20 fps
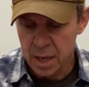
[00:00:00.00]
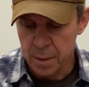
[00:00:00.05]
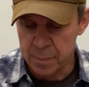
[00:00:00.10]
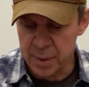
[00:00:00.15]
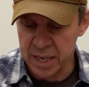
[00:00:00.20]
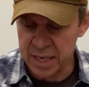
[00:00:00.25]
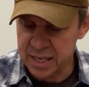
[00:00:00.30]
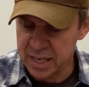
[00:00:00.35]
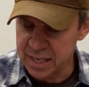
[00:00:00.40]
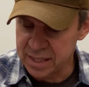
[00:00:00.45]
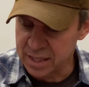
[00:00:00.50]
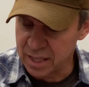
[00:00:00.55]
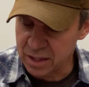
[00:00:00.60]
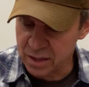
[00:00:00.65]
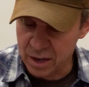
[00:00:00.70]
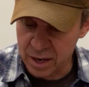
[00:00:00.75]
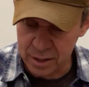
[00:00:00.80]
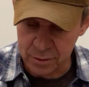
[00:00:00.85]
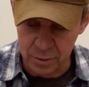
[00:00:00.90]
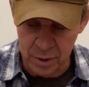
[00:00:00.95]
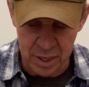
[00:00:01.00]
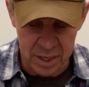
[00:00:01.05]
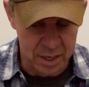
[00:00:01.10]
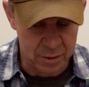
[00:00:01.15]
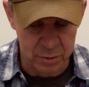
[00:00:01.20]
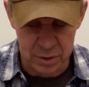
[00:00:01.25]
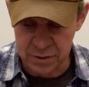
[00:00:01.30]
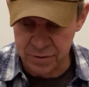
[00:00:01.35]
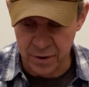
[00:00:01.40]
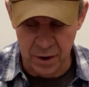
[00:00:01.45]
But in the long run,
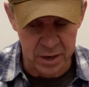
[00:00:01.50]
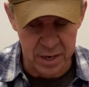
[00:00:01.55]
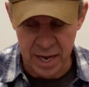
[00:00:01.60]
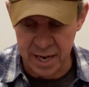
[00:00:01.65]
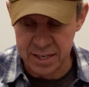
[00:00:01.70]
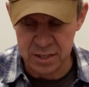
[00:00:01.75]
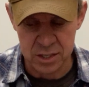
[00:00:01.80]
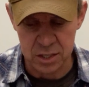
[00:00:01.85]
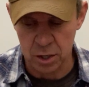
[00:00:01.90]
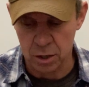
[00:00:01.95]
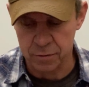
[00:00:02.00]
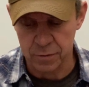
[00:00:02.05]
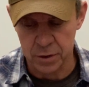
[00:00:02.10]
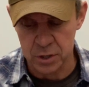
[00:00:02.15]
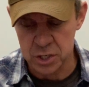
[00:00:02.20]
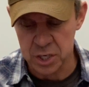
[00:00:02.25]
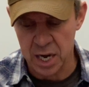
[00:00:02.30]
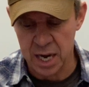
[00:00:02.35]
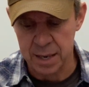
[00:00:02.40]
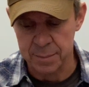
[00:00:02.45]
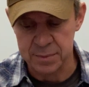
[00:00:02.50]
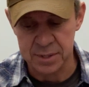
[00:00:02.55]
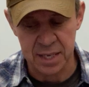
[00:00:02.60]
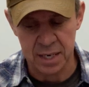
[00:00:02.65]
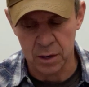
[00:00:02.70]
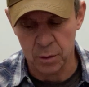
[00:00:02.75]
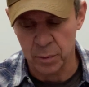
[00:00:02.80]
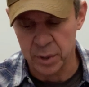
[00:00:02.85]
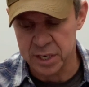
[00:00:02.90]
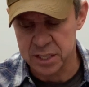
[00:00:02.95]
it was far nastier for James
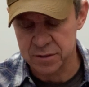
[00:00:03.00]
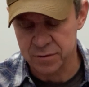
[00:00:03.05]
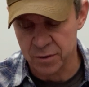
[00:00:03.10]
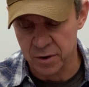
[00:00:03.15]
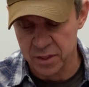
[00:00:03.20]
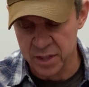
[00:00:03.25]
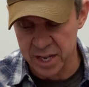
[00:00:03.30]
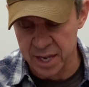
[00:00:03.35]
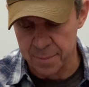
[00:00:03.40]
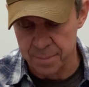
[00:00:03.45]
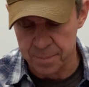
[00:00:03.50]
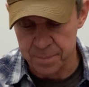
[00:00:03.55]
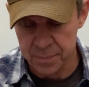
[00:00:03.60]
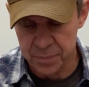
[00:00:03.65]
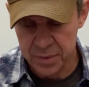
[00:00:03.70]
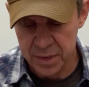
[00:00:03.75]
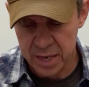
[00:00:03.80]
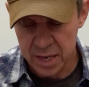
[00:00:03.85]
than it was for them.